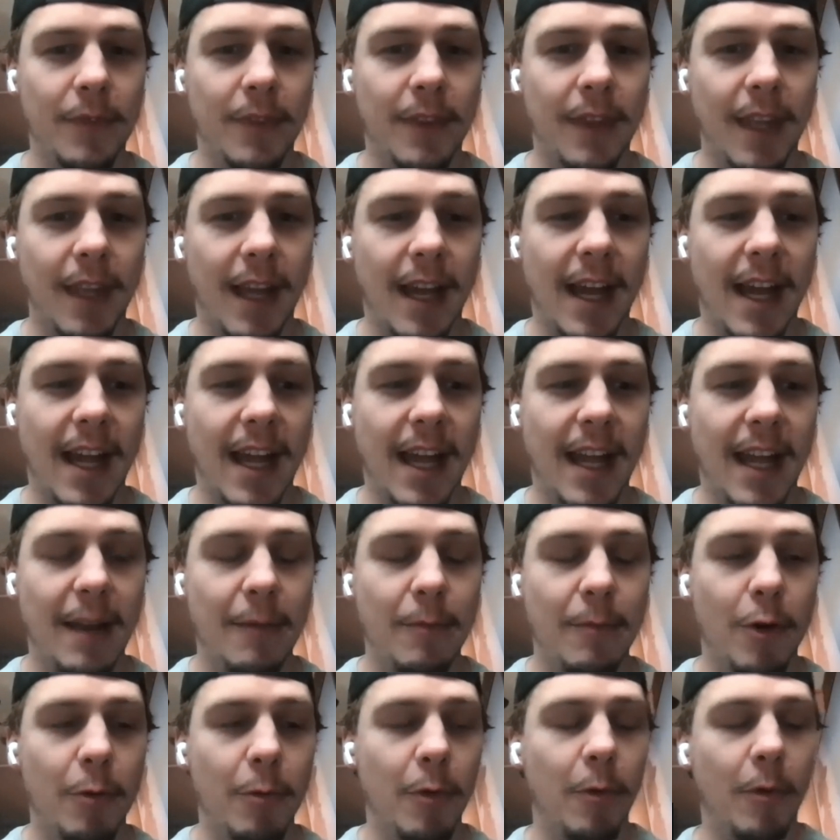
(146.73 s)
had a
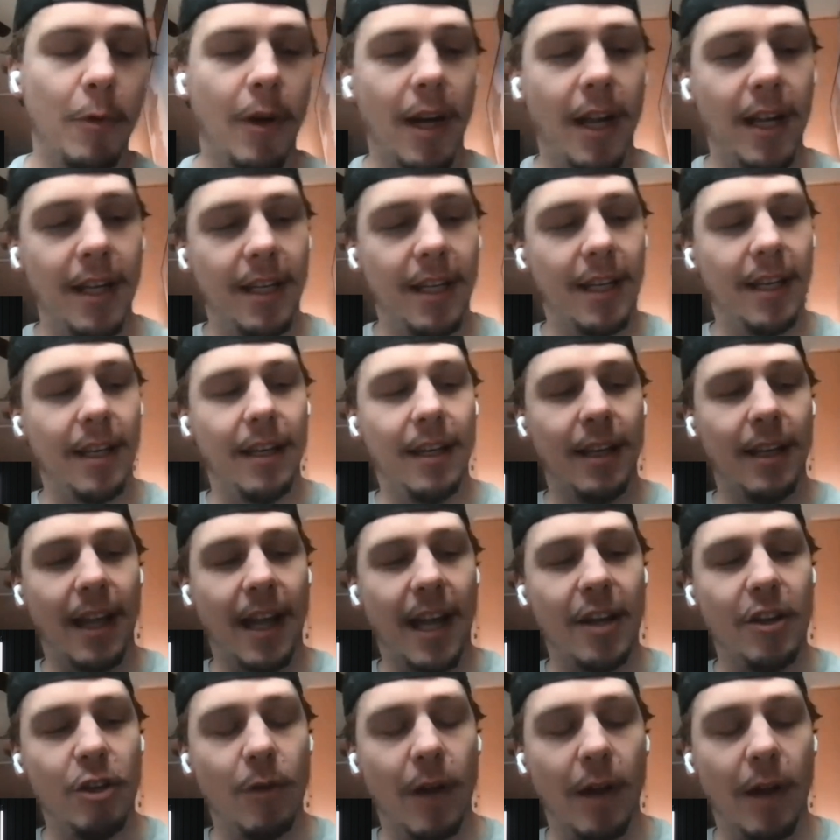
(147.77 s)
moment where I
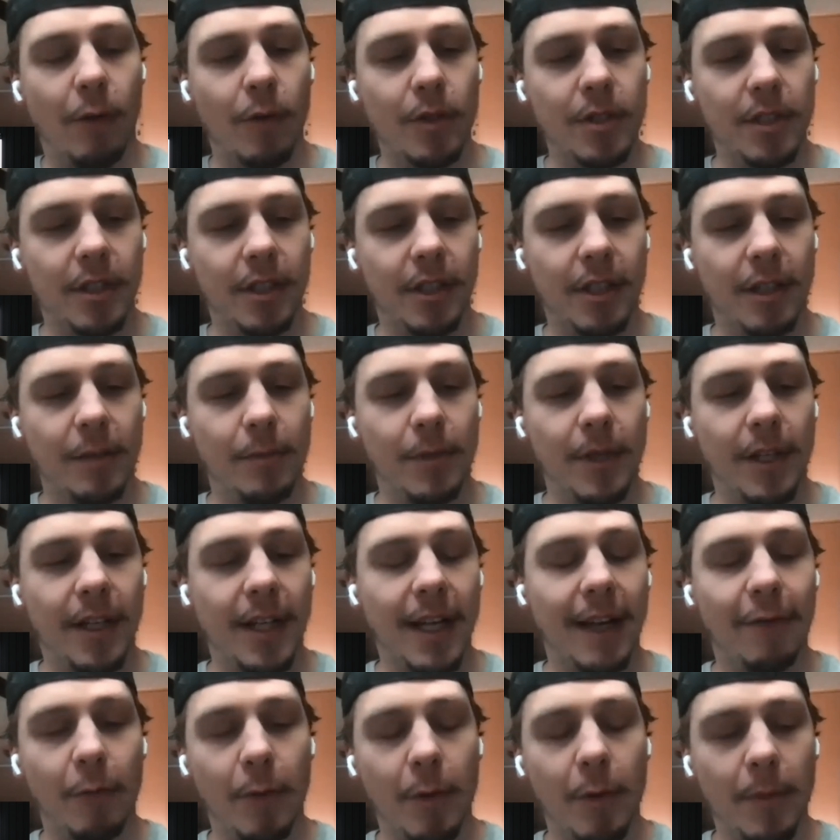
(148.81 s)
knew I wasn't going to be a
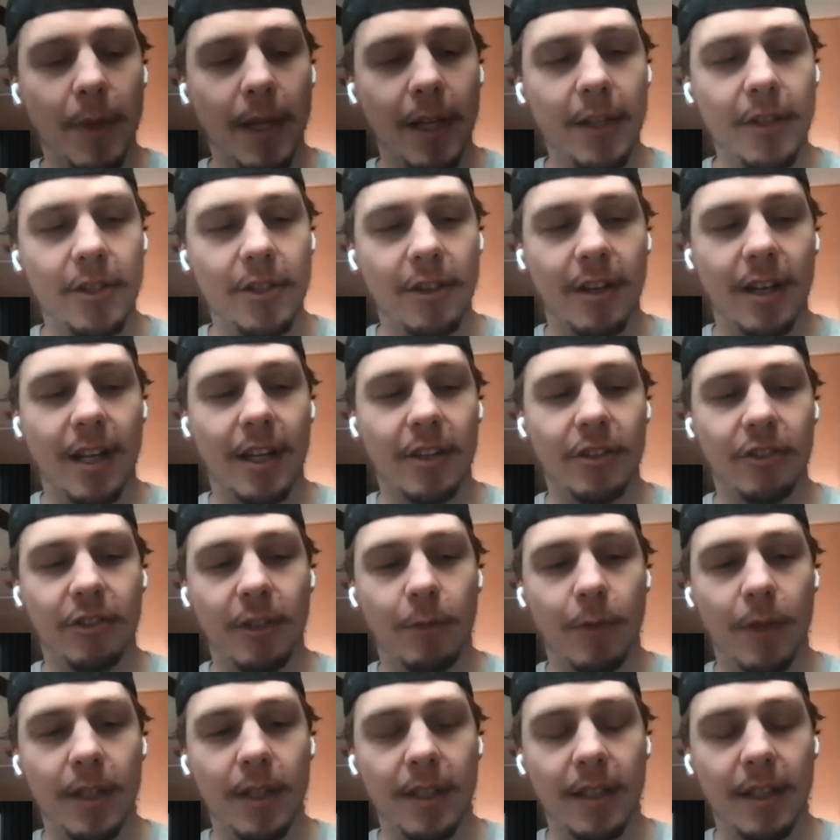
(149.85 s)
government major and actually
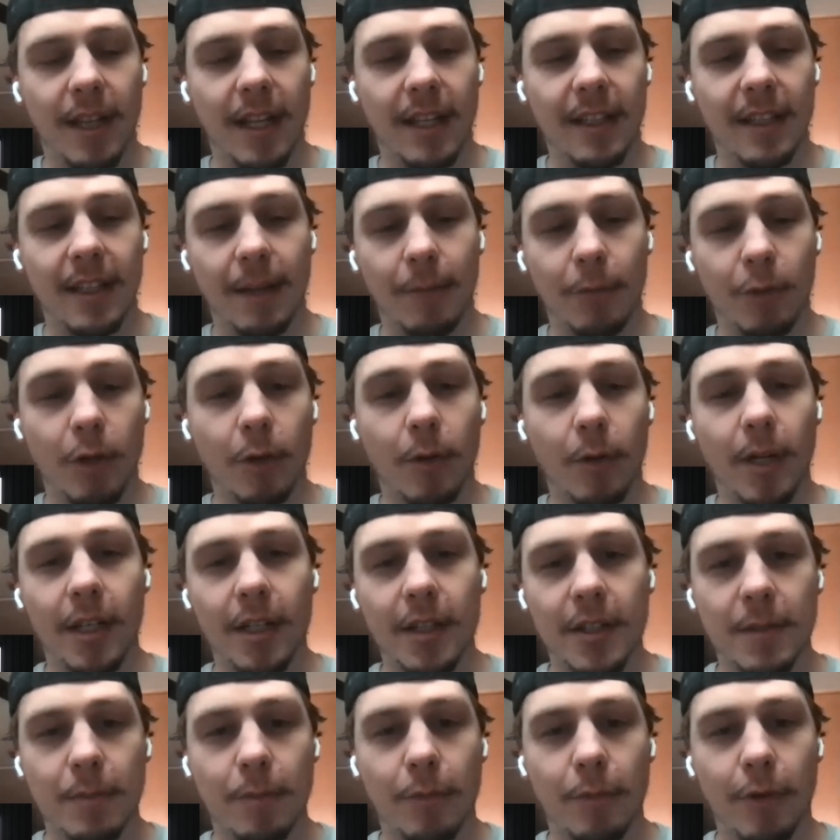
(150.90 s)
ended up going into
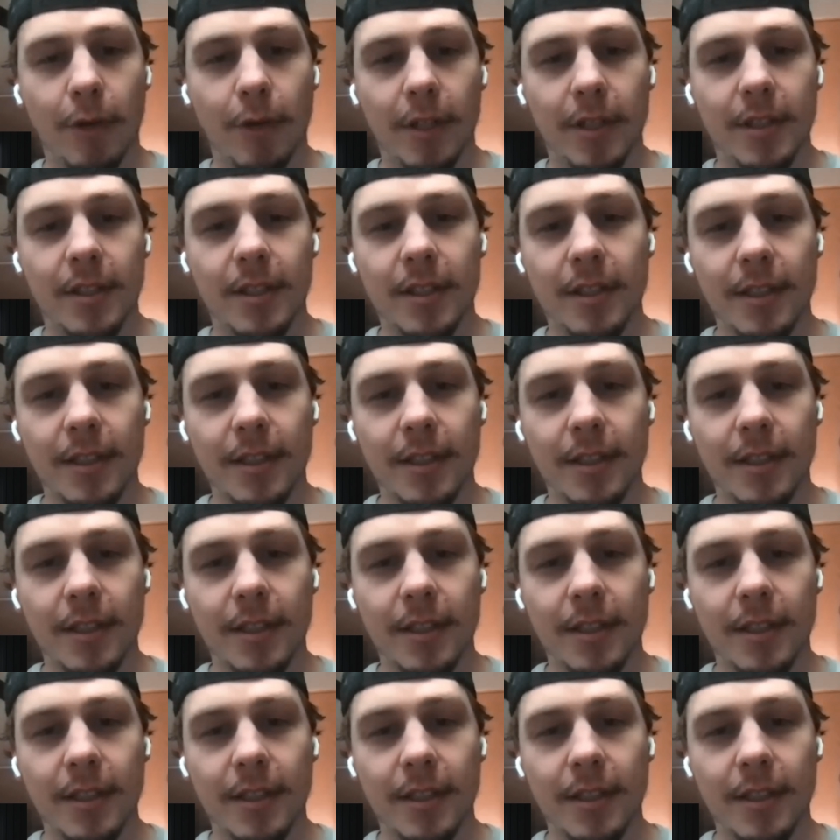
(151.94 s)
sports.